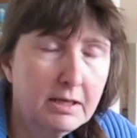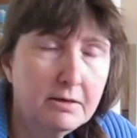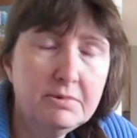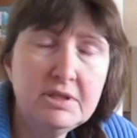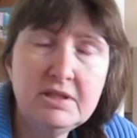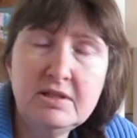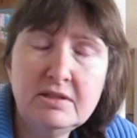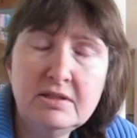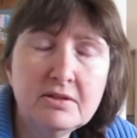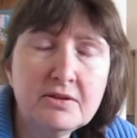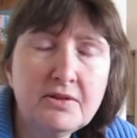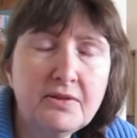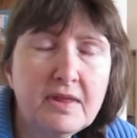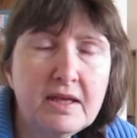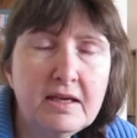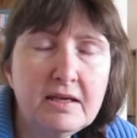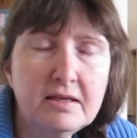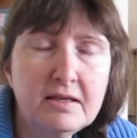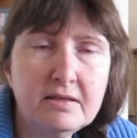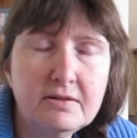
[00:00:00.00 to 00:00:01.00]
We did not
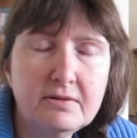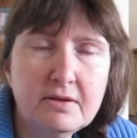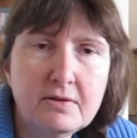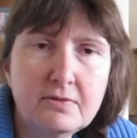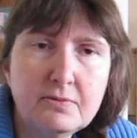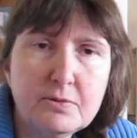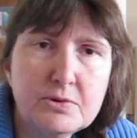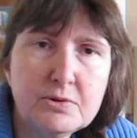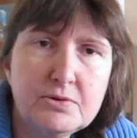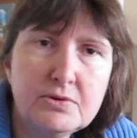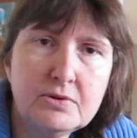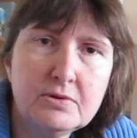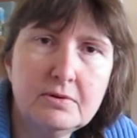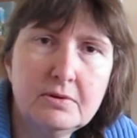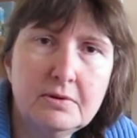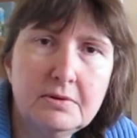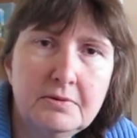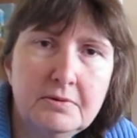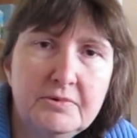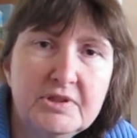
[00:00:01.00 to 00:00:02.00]
think it was
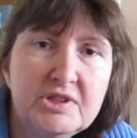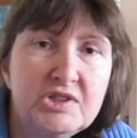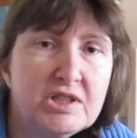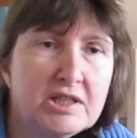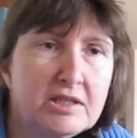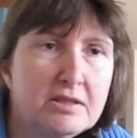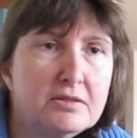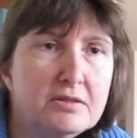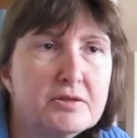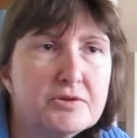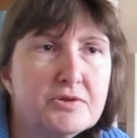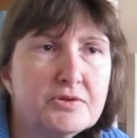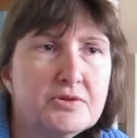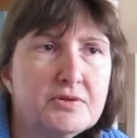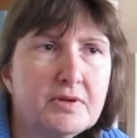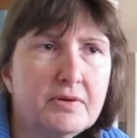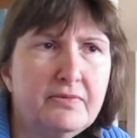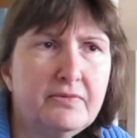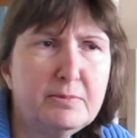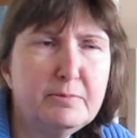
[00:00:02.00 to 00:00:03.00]
ridiculous or
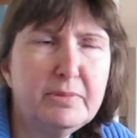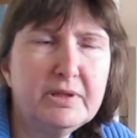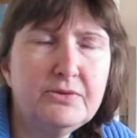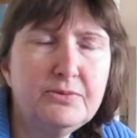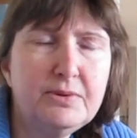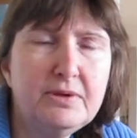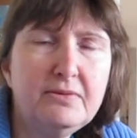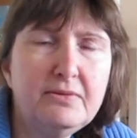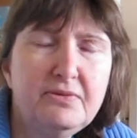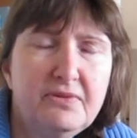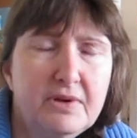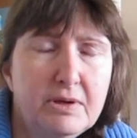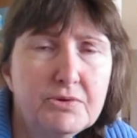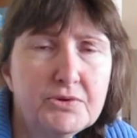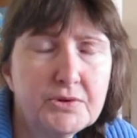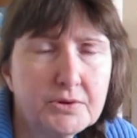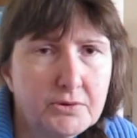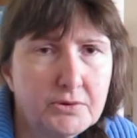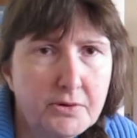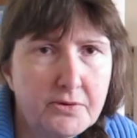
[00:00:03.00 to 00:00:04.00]
something, but we
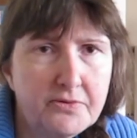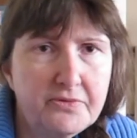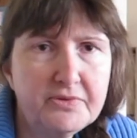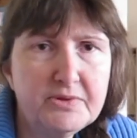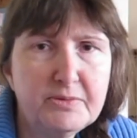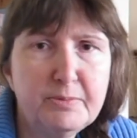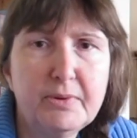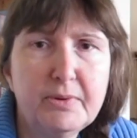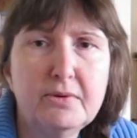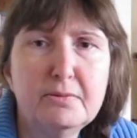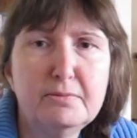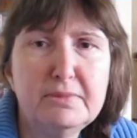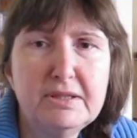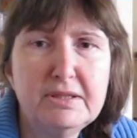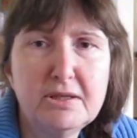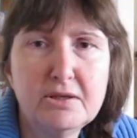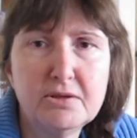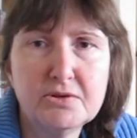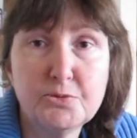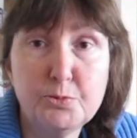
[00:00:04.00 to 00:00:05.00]
felt uncomfortable
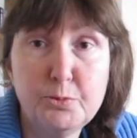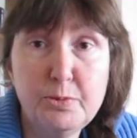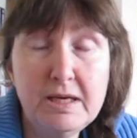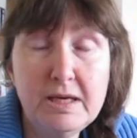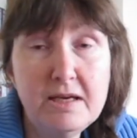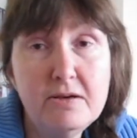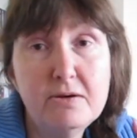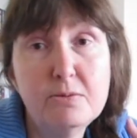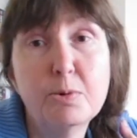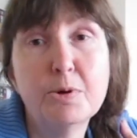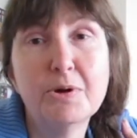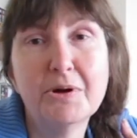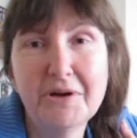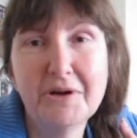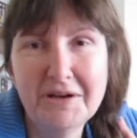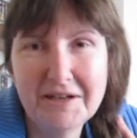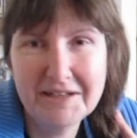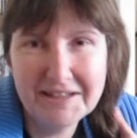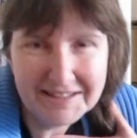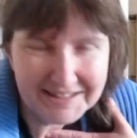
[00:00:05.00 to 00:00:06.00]
because we were
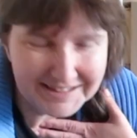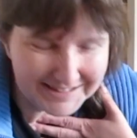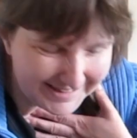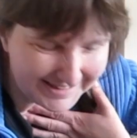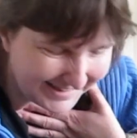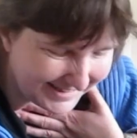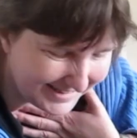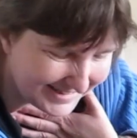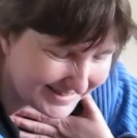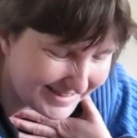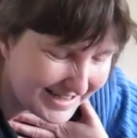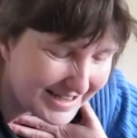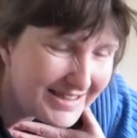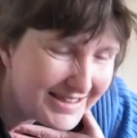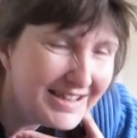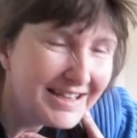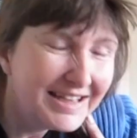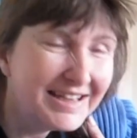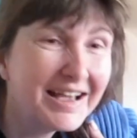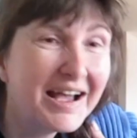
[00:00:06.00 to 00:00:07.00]

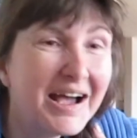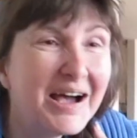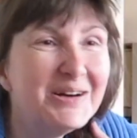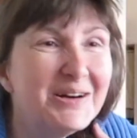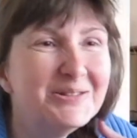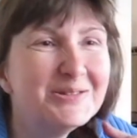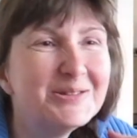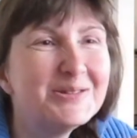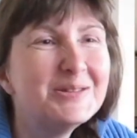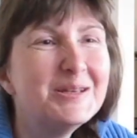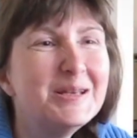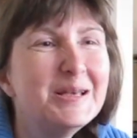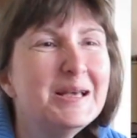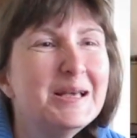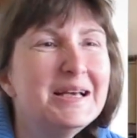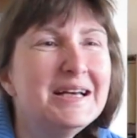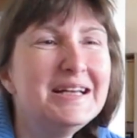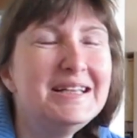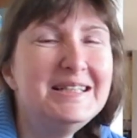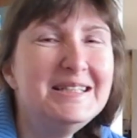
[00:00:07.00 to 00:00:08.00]
standing out
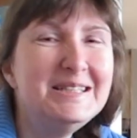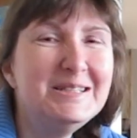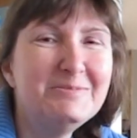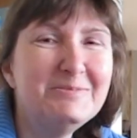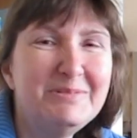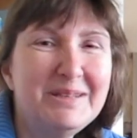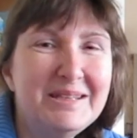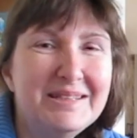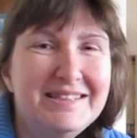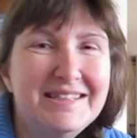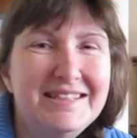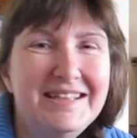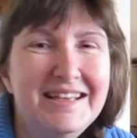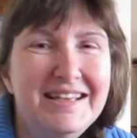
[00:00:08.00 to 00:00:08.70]
a little bit.